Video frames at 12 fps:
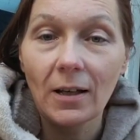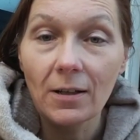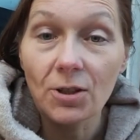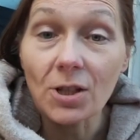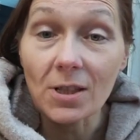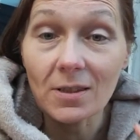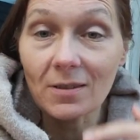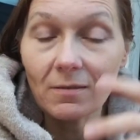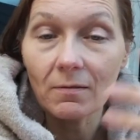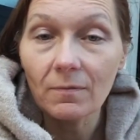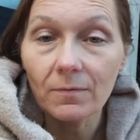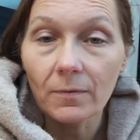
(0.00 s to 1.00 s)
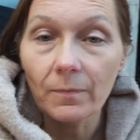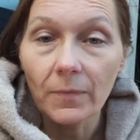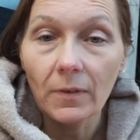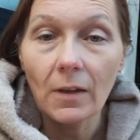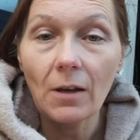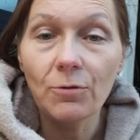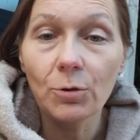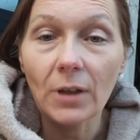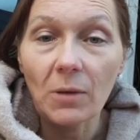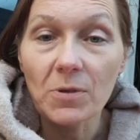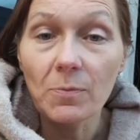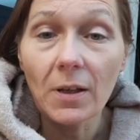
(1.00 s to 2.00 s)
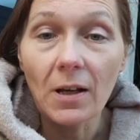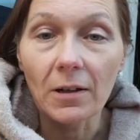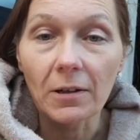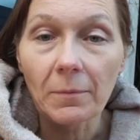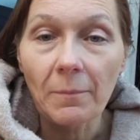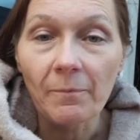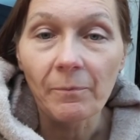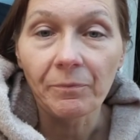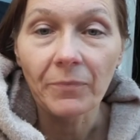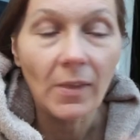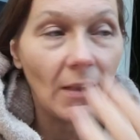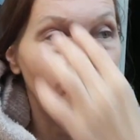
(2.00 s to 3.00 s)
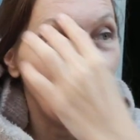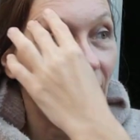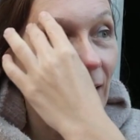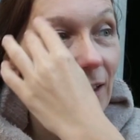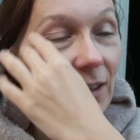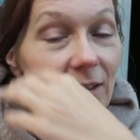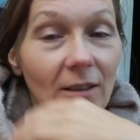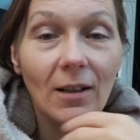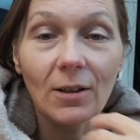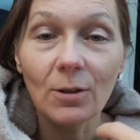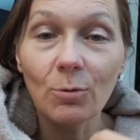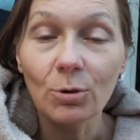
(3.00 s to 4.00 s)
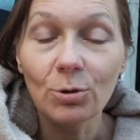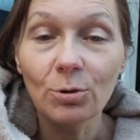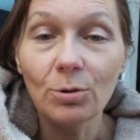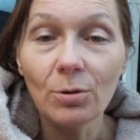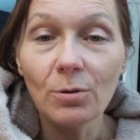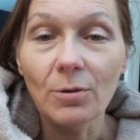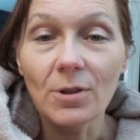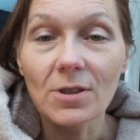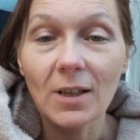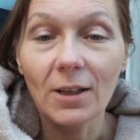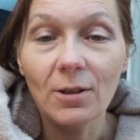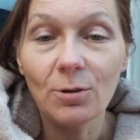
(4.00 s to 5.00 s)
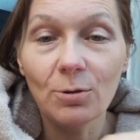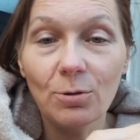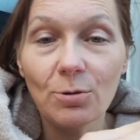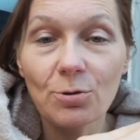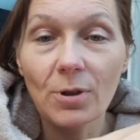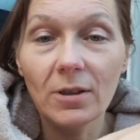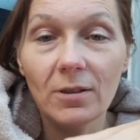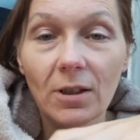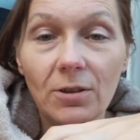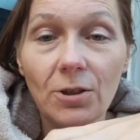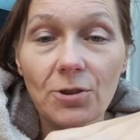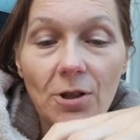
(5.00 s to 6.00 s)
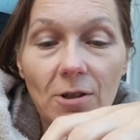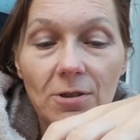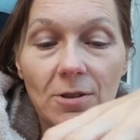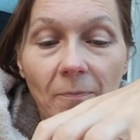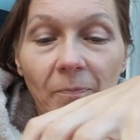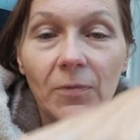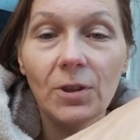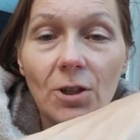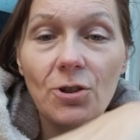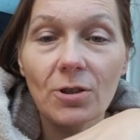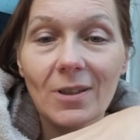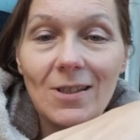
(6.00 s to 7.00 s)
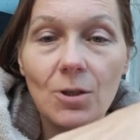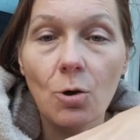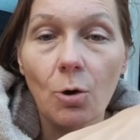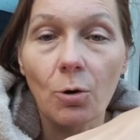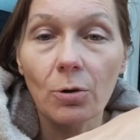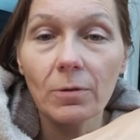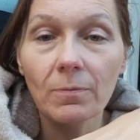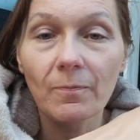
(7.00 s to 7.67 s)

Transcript: just a few times bigger. And what you do is like you usually the teachers teach this core,